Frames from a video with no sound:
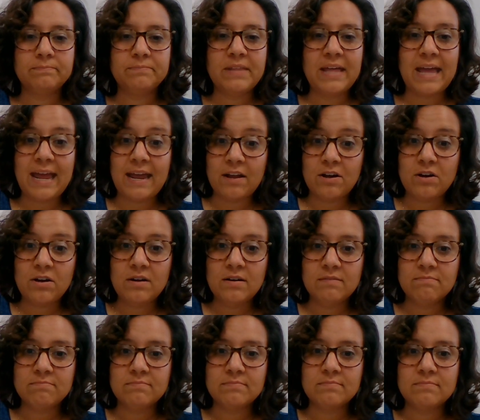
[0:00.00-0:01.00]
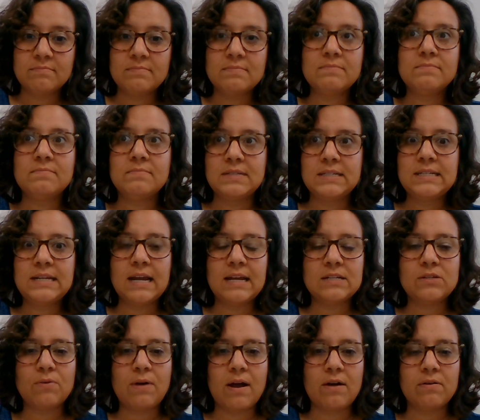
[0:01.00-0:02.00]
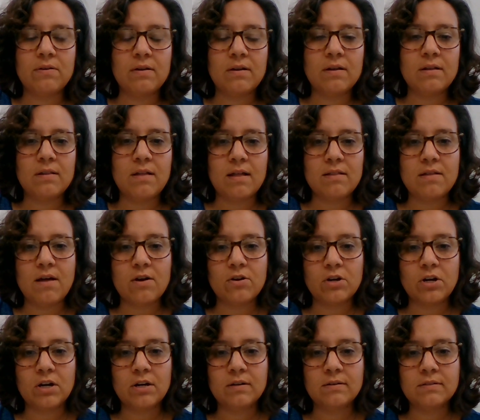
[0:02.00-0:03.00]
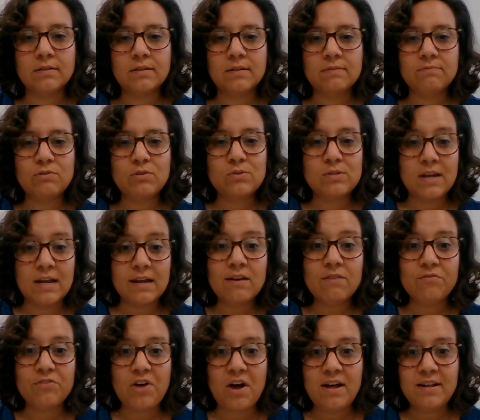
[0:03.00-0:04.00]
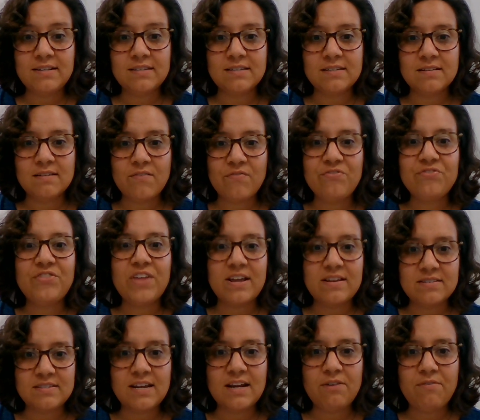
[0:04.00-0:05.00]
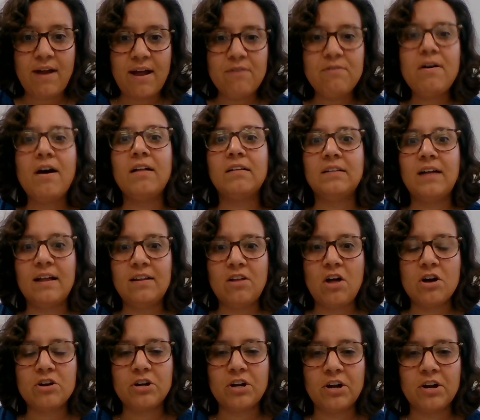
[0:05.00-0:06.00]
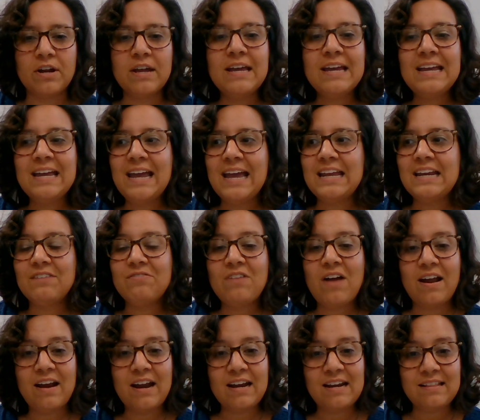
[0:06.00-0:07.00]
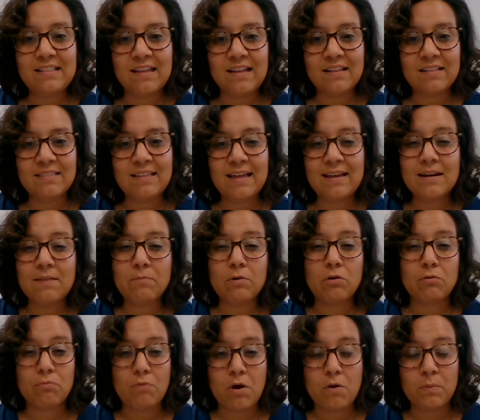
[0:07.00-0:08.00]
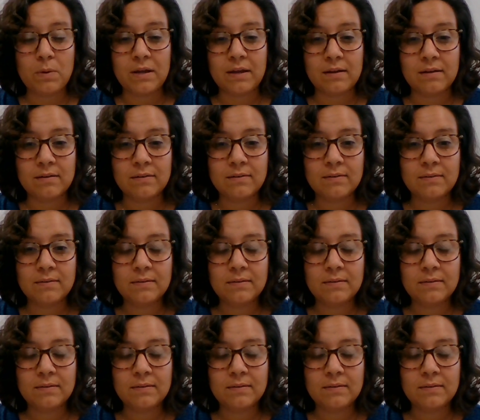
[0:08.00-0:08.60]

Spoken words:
The anger stays around a lot longer. Those negative thoughts, they stay around a lot longer. And if not anything, they end up growing.